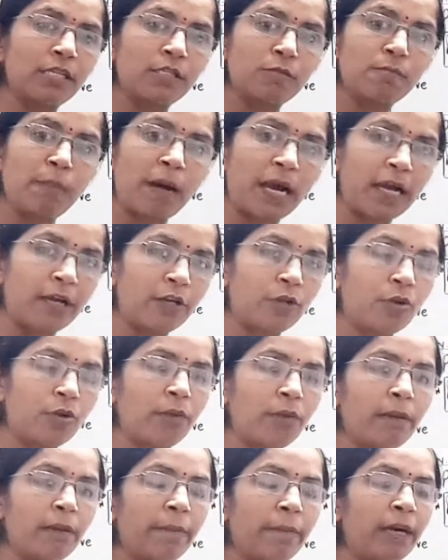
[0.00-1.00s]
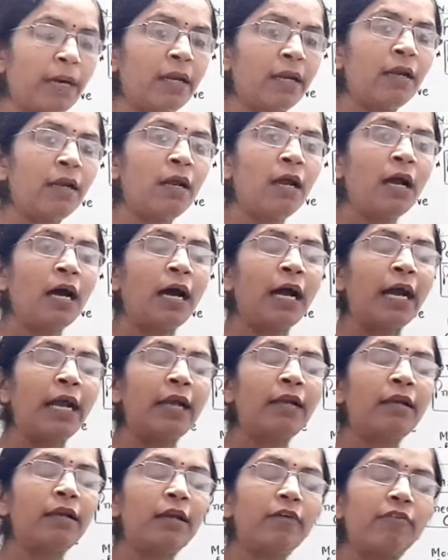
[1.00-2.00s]
This part you remember,
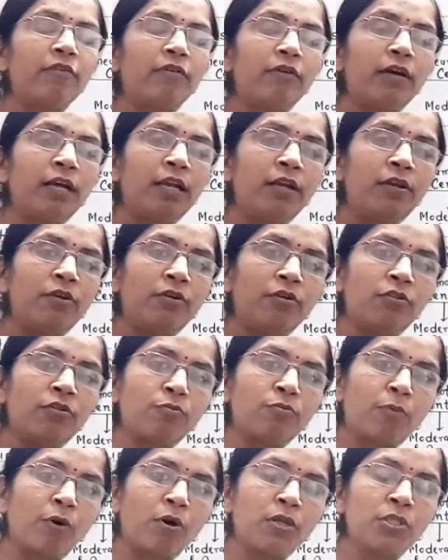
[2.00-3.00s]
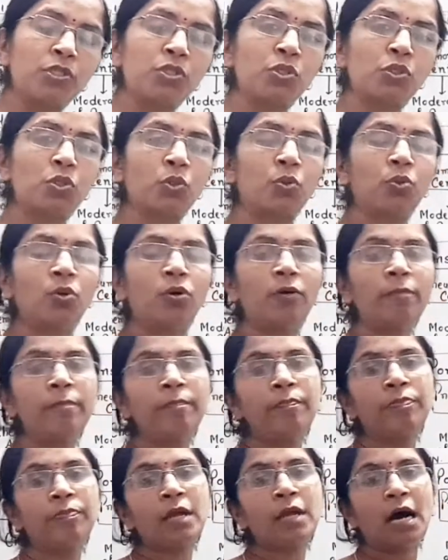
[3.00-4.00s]
and in response to
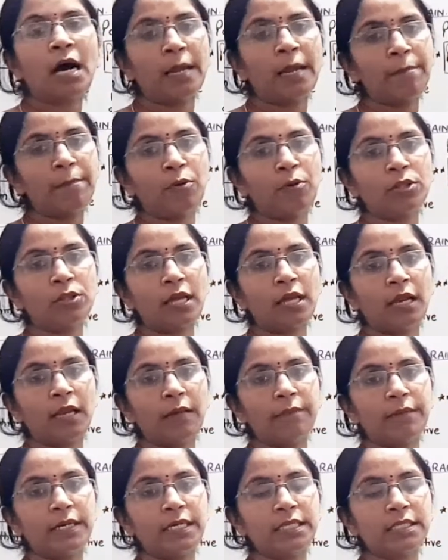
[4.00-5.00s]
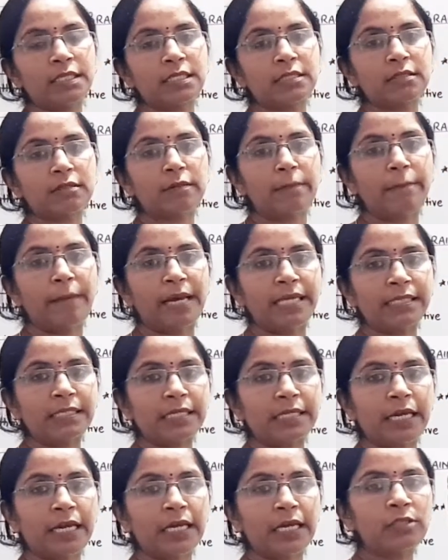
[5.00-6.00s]
hypothalamus
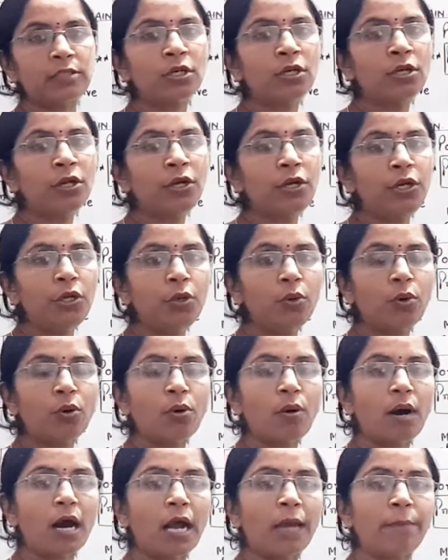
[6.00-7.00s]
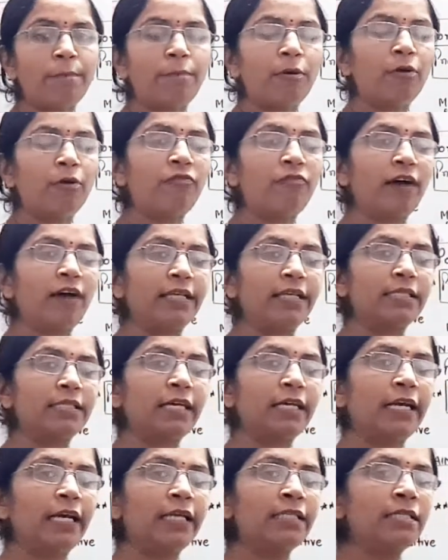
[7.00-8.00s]
message,
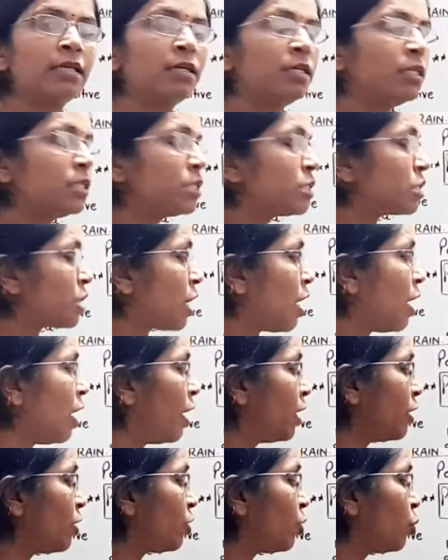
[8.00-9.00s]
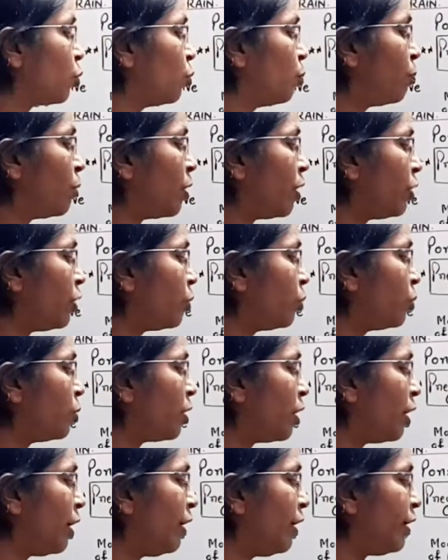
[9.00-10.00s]
neurohypophysis start to
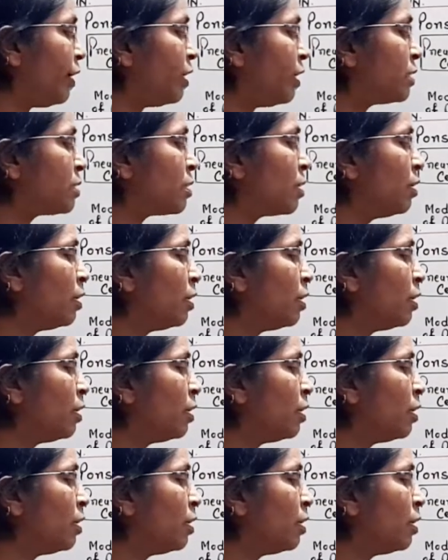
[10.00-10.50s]
release